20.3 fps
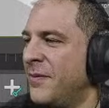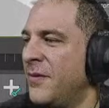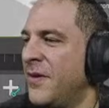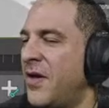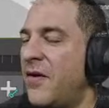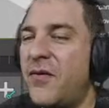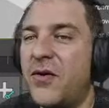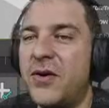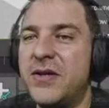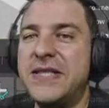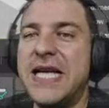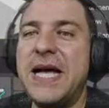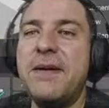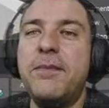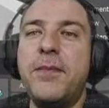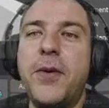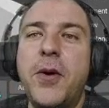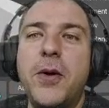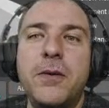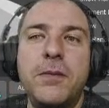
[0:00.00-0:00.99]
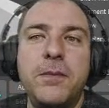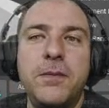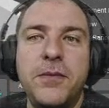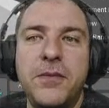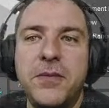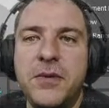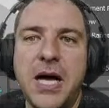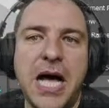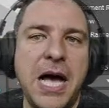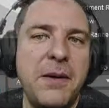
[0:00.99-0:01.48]
For example,
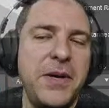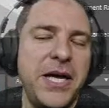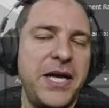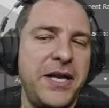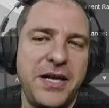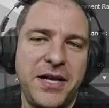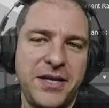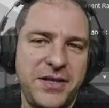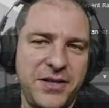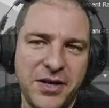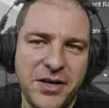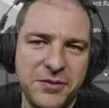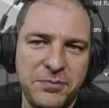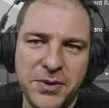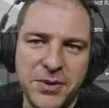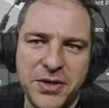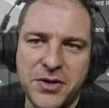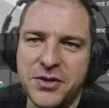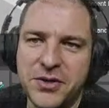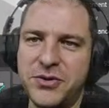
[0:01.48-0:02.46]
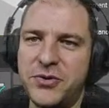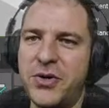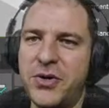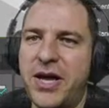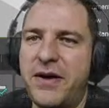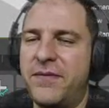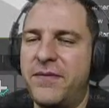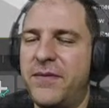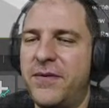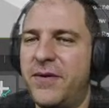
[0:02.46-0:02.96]
I mean, not because you
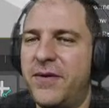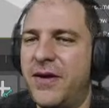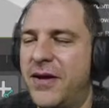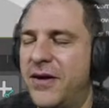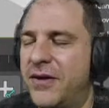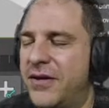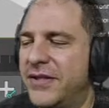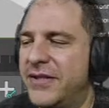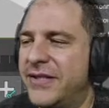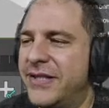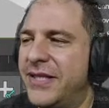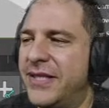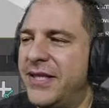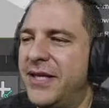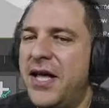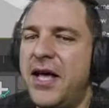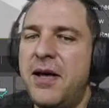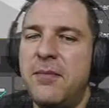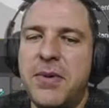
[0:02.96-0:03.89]
have, honestly,